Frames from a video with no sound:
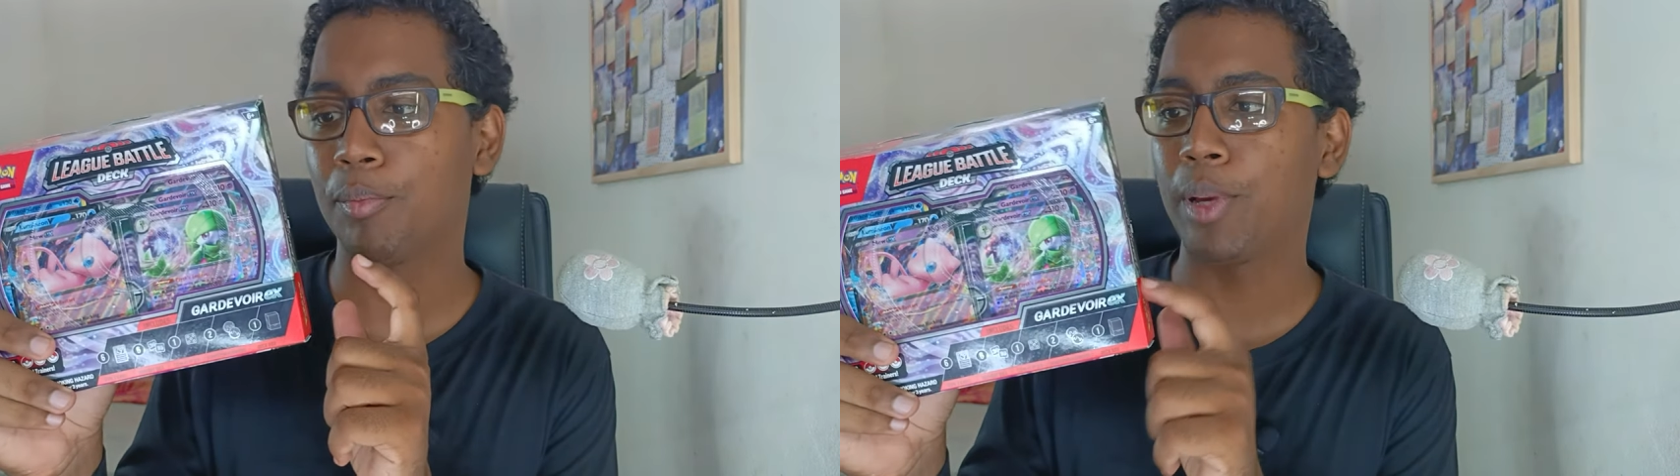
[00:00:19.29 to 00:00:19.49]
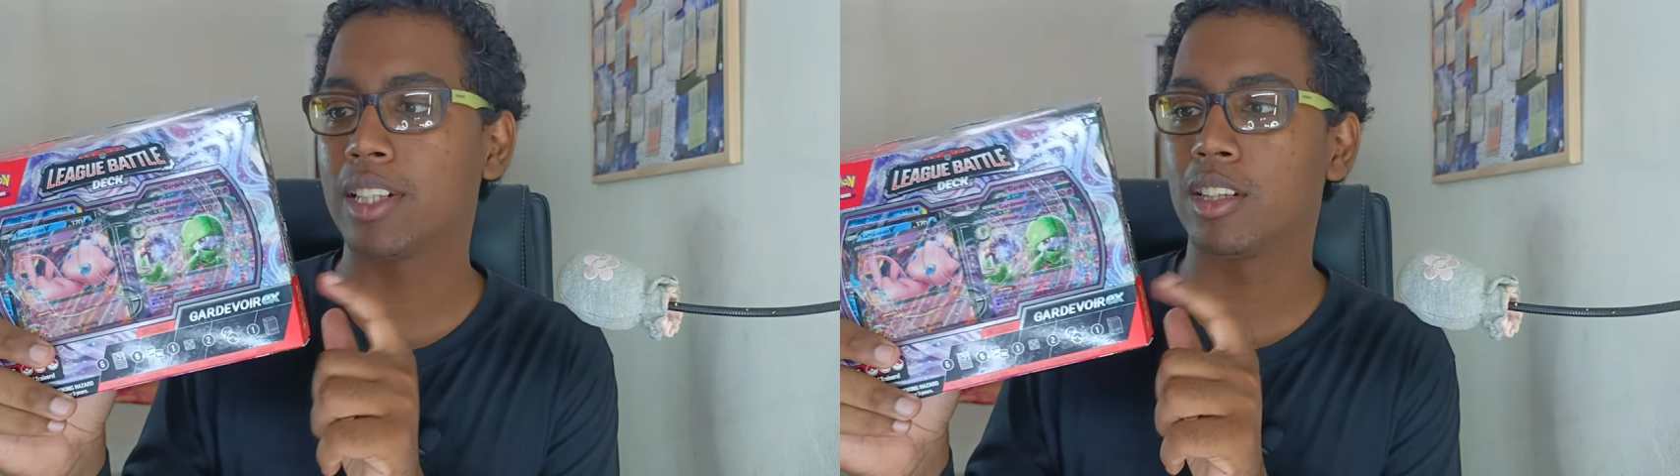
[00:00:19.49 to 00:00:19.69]

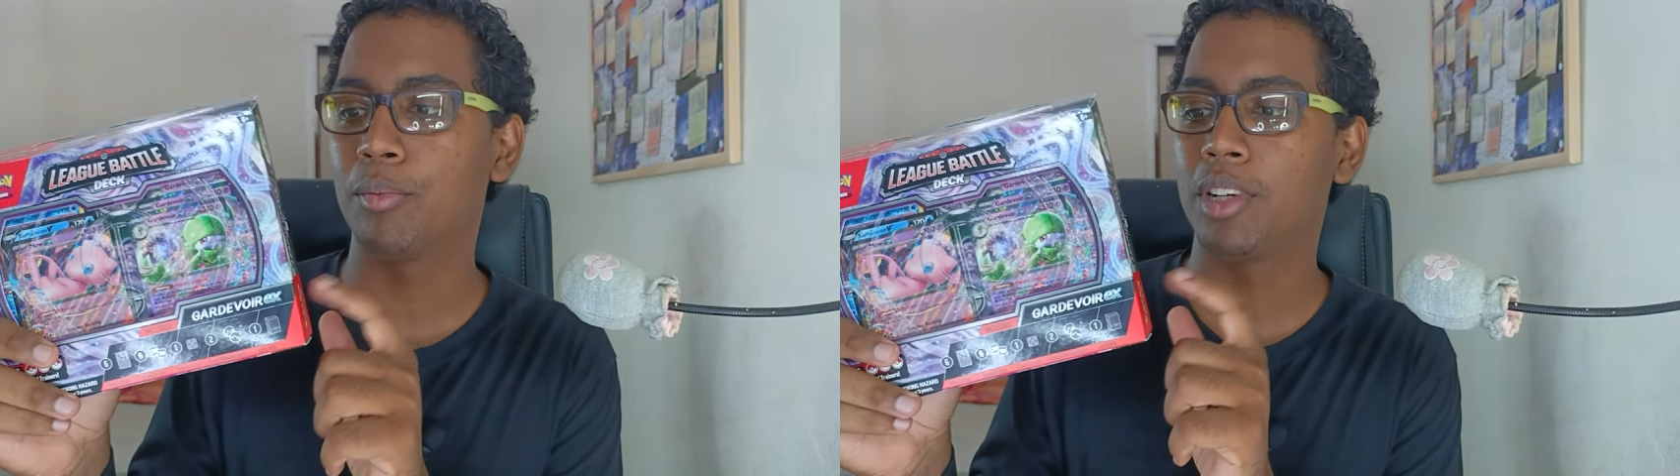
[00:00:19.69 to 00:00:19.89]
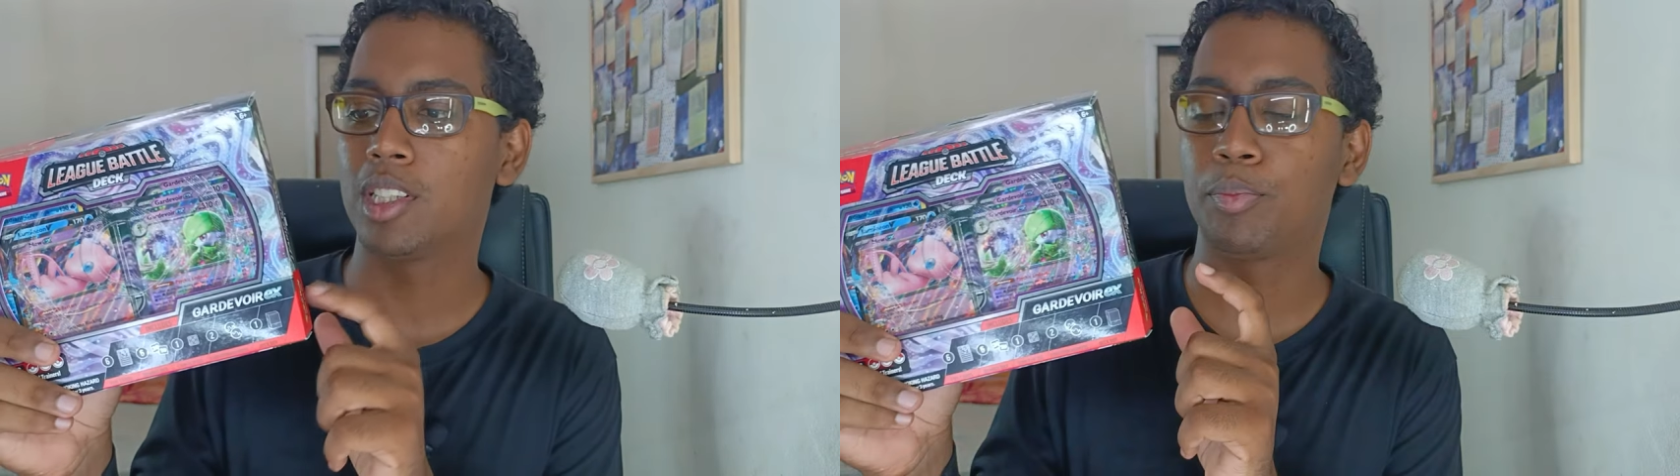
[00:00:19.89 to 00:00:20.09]
picked
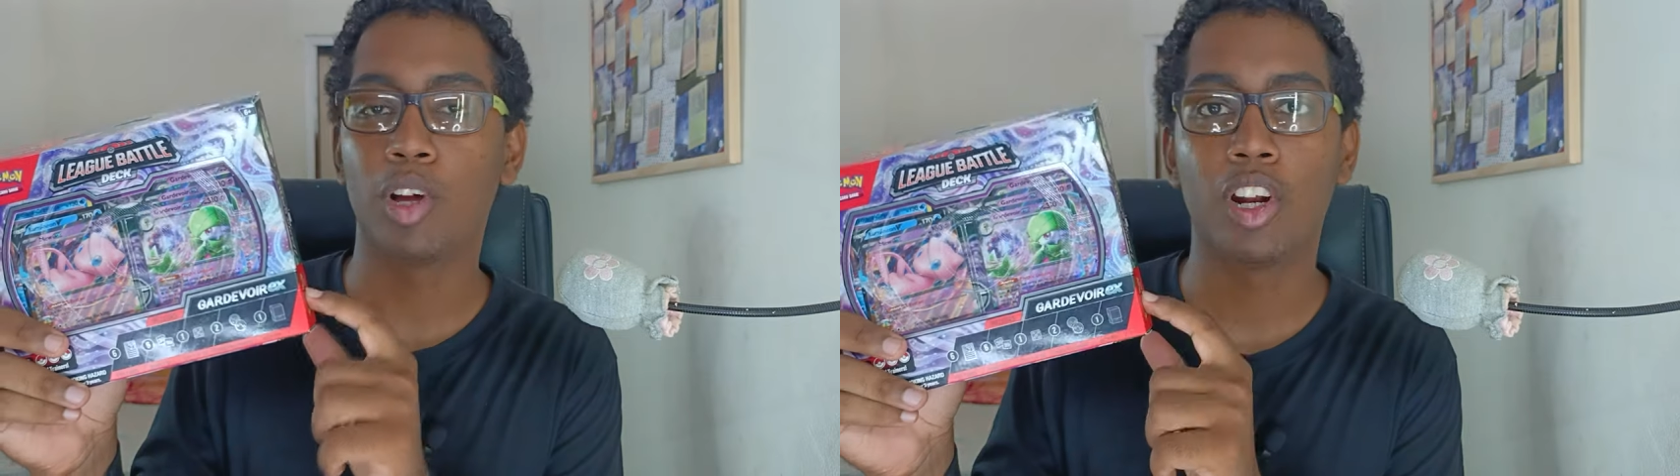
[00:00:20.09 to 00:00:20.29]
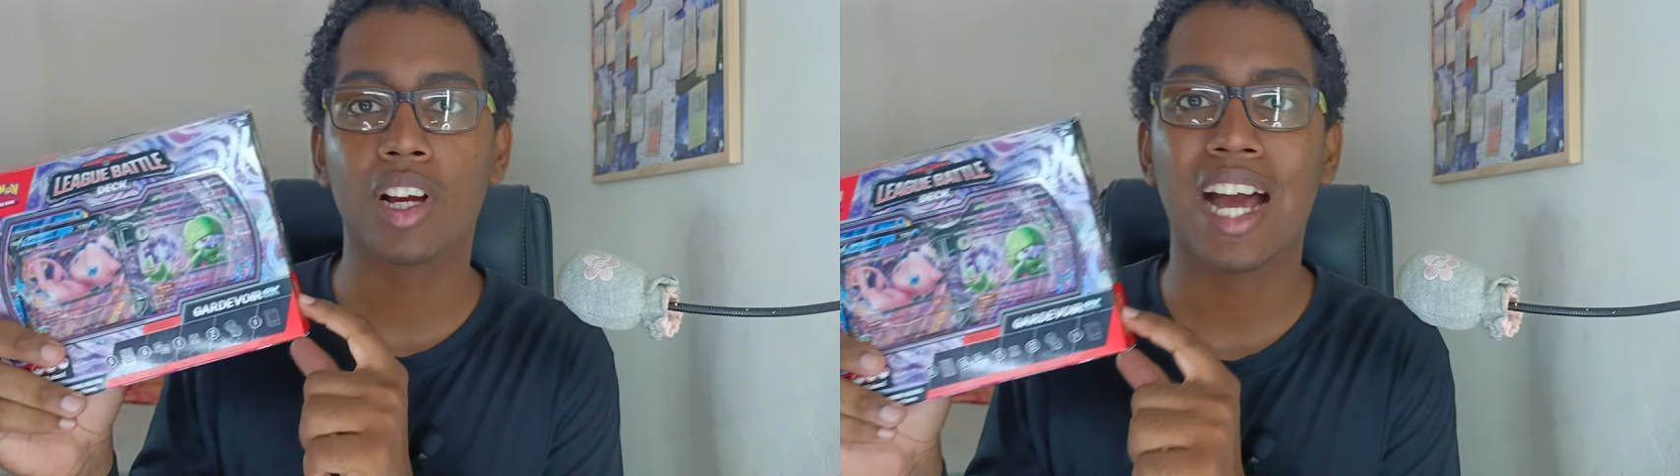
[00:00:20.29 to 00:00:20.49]
up this
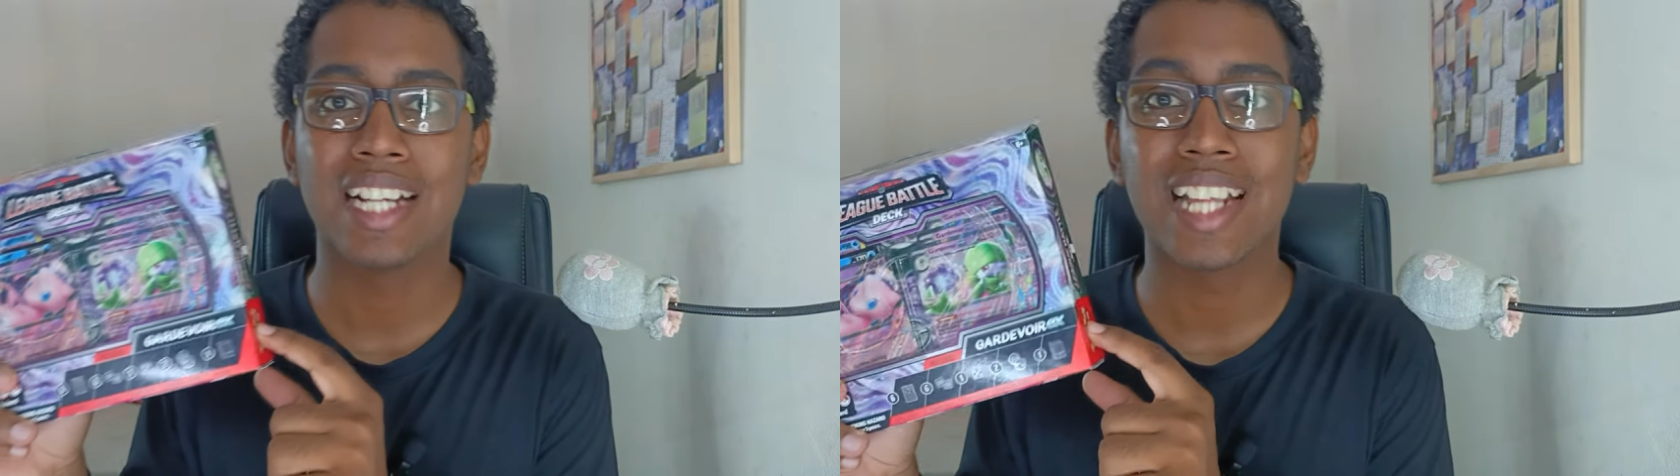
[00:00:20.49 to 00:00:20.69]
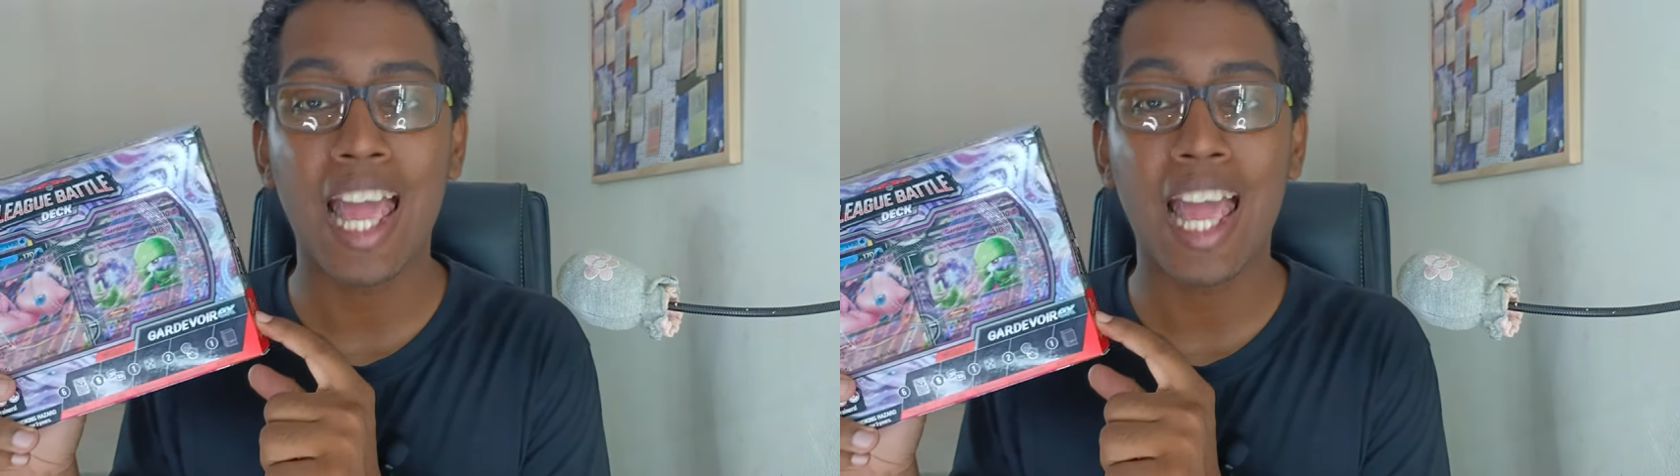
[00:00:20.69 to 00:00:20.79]
product at